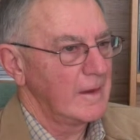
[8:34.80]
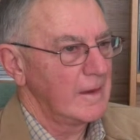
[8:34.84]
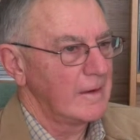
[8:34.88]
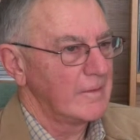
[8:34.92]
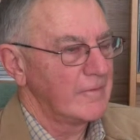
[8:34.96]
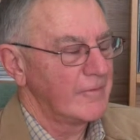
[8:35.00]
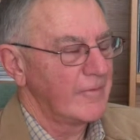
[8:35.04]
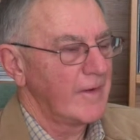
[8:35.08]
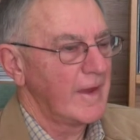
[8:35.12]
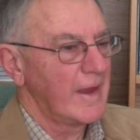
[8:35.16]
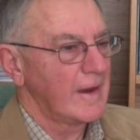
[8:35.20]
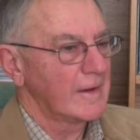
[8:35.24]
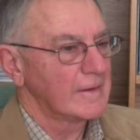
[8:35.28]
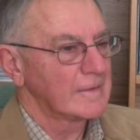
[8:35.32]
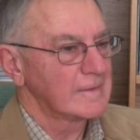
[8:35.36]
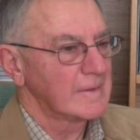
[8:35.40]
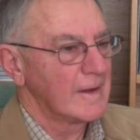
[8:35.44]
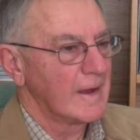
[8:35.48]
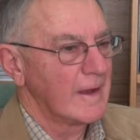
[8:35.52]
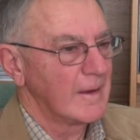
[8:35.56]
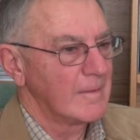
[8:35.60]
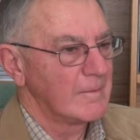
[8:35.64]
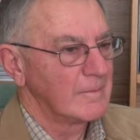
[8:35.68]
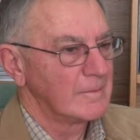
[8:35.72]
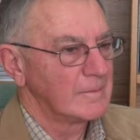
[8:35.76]
In fact,
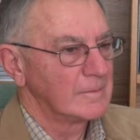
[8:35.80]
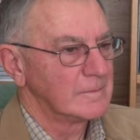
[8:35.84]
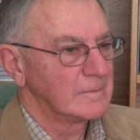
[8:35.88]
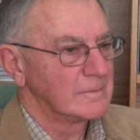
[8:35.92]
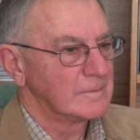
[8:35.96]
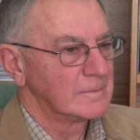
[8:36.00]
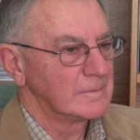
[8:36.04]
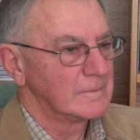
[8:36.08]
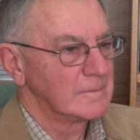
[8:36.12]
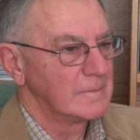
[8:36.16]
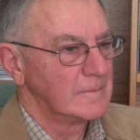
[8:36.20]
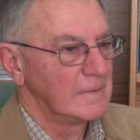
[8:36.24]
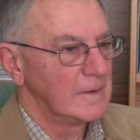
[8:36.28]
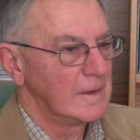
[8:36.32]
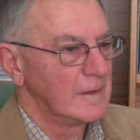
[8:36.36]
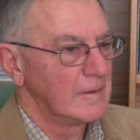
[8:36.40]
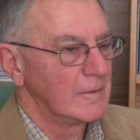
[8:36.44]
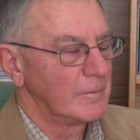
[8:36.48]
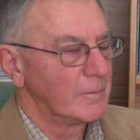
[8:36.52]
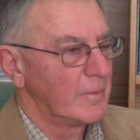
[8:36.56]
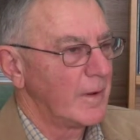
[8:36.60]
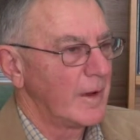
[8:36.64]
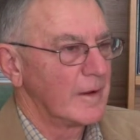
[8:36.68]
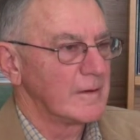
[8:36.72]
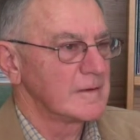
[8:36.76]

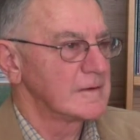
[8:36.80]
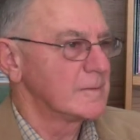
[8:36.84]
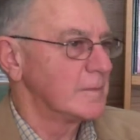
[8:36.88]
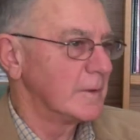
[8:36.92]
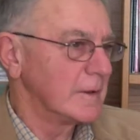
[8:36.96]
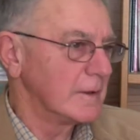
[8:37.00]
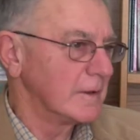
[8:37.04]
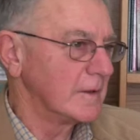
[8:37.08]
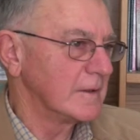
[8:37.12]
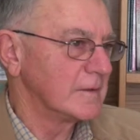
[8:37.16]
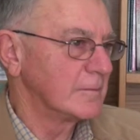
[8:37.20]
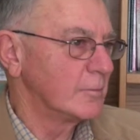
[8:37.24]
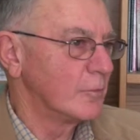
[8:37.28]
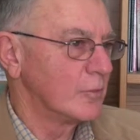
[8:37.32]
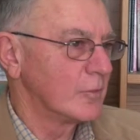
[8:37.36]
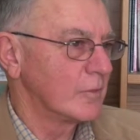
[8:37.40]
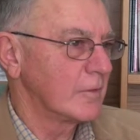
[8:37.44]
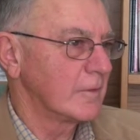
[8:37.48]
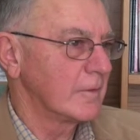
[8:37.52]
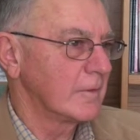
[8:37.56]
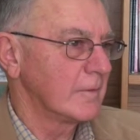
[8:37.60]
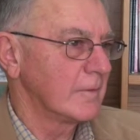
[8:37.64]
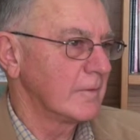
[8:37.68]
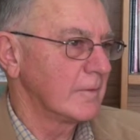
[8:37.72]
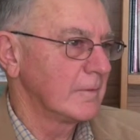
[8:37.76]
Neil Postman in his
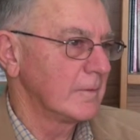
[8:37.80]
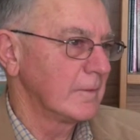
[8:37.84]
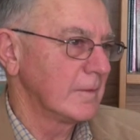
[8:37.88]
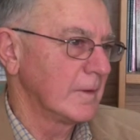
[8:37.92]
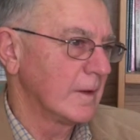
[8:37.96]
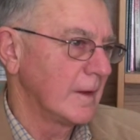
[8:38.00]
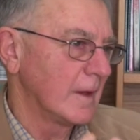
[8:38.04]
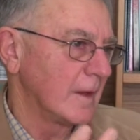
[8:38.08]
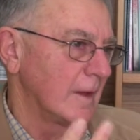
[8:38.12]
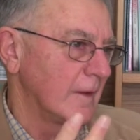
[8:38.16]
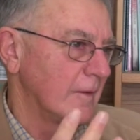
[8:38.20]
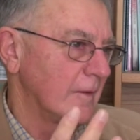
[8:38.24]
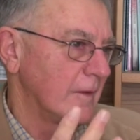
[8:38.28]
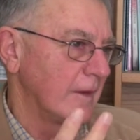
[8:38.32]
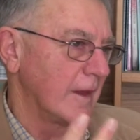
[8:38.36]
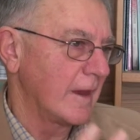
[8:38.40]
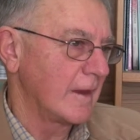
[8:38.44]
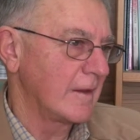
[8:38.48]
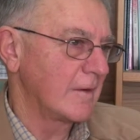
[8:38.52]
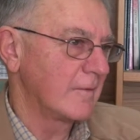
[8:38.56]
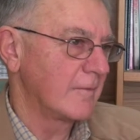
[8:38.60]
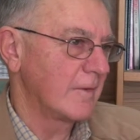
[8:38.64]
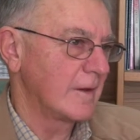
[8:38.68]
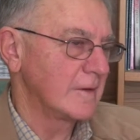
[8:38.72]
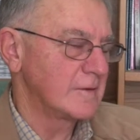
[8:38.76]
book, The
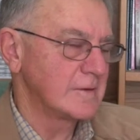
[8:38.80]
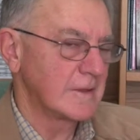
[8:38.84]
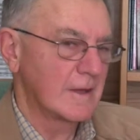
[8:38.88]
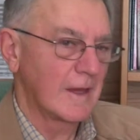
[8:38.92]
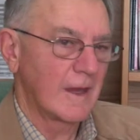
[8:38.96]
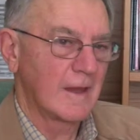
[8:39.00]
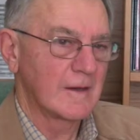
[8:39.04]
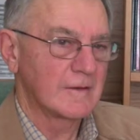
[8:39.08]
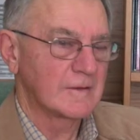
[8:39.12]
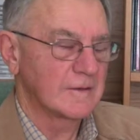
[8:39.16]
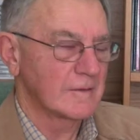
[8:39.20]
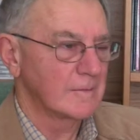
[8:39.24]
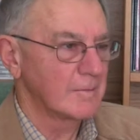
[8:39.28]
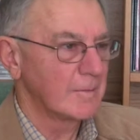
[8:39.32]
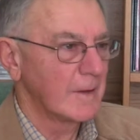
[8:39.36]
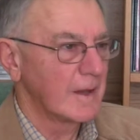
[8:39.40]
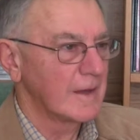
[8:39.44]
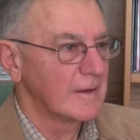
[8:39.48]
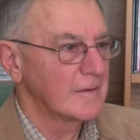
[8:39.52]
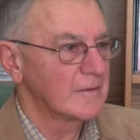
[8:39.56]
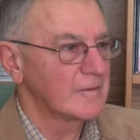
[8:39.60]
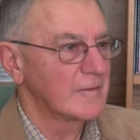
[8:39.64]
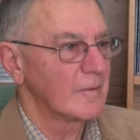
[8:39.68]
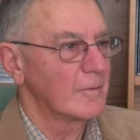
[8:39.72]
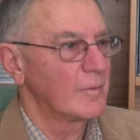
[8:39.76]
End of Education,
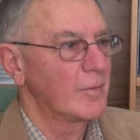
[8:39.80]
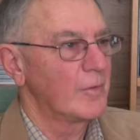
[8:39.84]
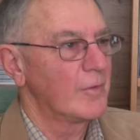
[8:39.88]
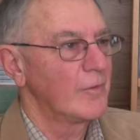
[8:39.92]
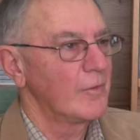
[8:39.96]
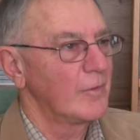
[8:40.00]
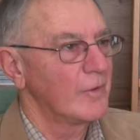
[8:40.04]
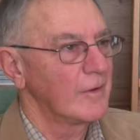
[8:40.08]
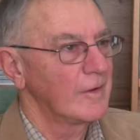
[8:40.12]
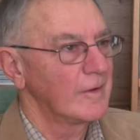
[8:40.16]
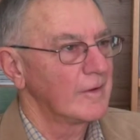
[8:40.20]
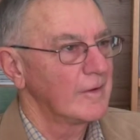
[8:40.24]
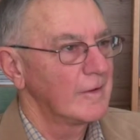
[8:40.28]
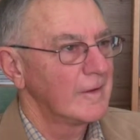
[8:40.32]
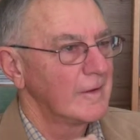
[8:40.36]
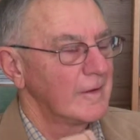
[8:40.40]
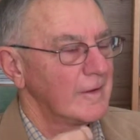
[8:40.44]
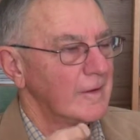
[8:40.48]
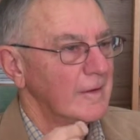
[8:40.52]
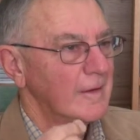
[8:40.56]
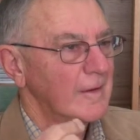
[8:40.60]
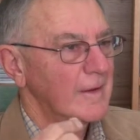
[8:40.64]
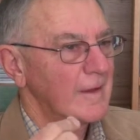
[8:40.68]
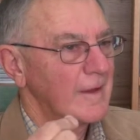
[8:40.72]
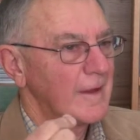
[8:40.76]
makes the point
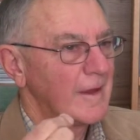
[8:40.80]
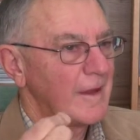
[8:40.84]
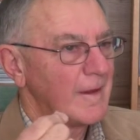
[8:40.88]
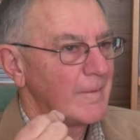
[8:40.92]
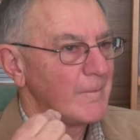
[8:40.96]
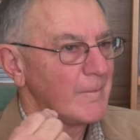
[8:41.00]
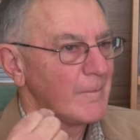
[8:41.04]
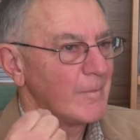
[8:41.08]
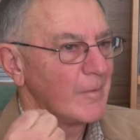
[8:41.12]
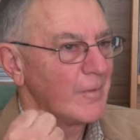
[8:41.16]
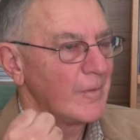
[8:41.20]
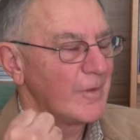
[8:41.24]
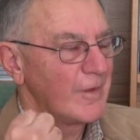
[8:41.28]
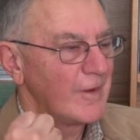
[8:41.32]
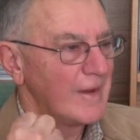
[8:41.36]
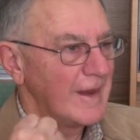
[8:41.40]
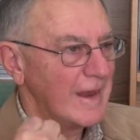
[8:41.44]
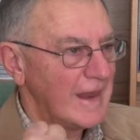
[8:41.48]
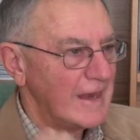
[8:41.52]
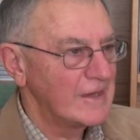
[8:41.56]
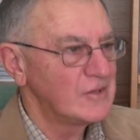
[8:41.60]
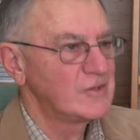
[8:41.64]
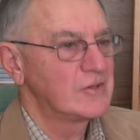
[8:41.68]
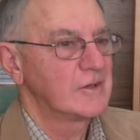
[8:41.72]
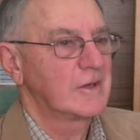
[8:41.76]
that
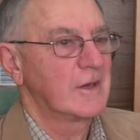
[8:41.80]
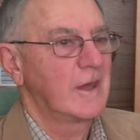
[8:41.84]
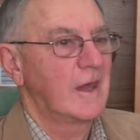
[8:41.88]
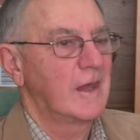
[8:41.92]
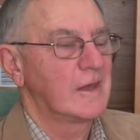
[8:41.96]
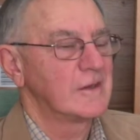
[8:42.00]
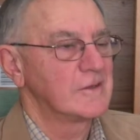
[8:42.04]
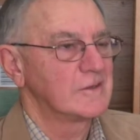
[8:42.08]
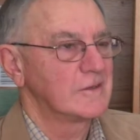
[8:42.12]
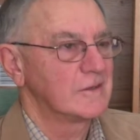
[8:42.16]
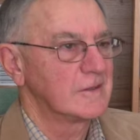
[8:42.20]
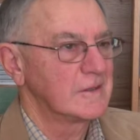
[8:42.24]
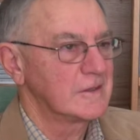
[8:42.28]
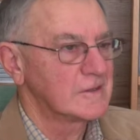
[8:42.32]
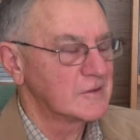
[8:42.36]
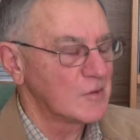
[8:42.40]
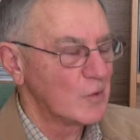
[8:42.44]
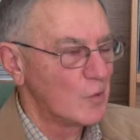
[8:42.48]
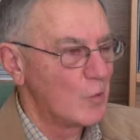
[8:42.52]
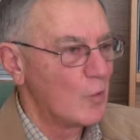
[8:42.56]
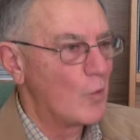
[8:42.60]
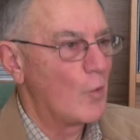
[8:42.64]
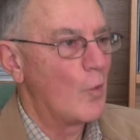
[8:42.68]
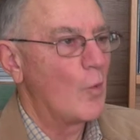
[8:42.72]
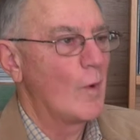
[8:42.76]
education is
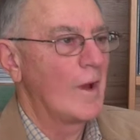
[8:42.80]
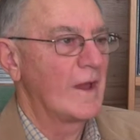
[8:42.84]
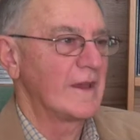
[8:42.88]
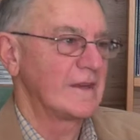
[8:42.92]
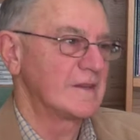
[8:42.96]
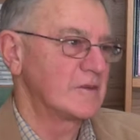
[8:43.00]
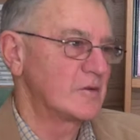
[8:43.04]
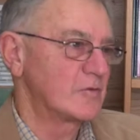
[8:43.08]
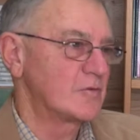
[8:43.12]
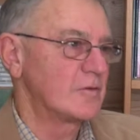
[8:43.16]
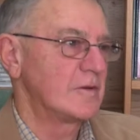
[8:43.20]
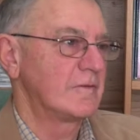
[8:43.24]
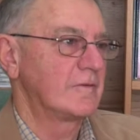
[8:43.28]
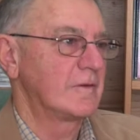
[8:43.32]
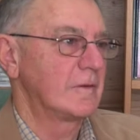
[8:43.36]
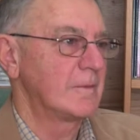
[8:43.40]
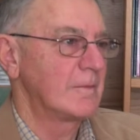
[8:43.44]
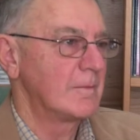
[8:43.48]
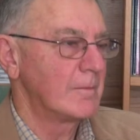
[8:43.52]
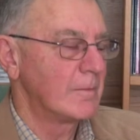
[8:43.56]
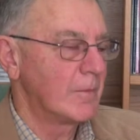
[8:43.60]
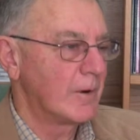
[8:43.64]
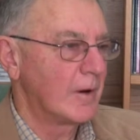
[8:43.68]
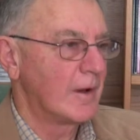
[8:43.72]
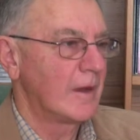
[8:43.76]
always
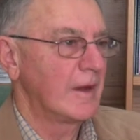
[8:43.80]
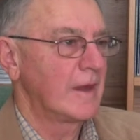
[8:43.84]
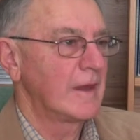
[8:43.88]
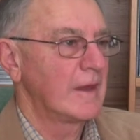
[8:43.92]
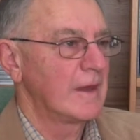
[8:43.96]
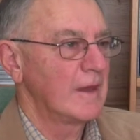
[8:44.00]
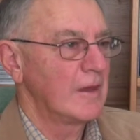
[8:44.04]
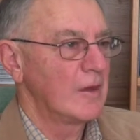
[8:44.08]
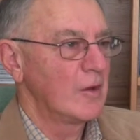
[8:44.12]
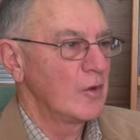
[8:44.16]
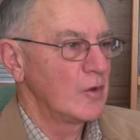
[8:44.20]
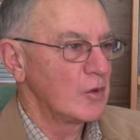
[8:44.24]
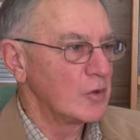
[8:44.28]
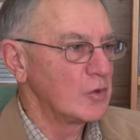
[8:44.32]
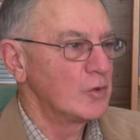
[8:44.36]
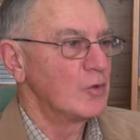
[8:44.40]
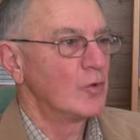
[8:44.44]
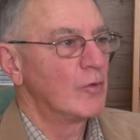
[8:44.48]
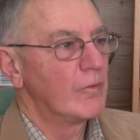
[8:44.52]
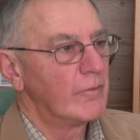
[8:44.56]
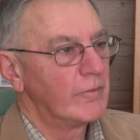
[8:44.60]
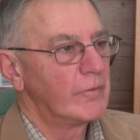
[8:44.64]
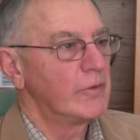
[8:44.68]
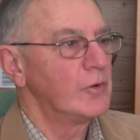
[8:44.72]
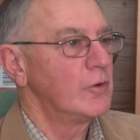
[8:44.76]
driven by
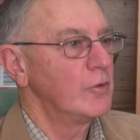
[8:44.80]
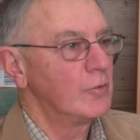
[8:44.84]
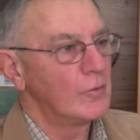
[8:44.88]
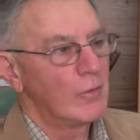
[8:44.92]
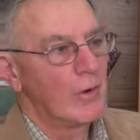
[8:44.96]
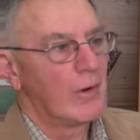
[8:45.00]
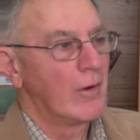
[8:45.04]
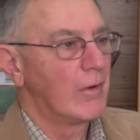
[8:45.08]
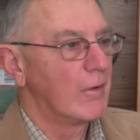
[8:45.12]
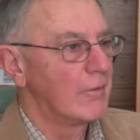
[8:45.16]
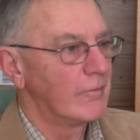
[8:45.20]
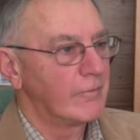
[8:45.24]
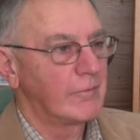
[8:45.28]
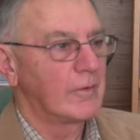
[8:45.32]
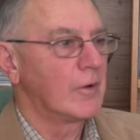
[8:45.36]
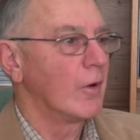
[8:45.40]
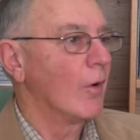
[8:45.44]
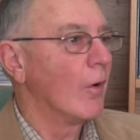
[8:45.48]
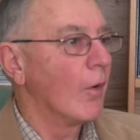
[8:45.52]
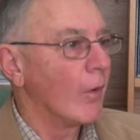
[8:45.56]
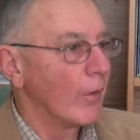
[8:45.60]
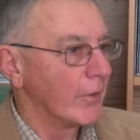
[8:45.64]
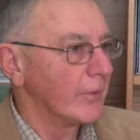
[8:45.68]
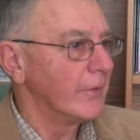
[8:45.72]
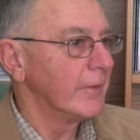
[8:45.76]
your view of
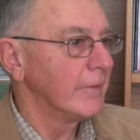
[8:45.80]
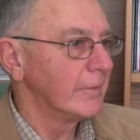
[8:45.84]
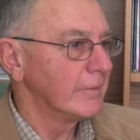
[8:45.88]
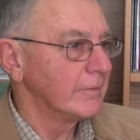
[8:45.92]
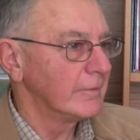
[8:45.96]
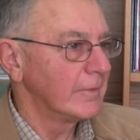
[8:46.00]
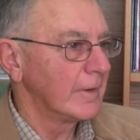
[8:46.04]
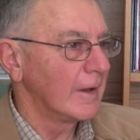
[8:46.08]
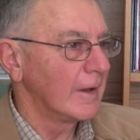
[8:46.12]
God.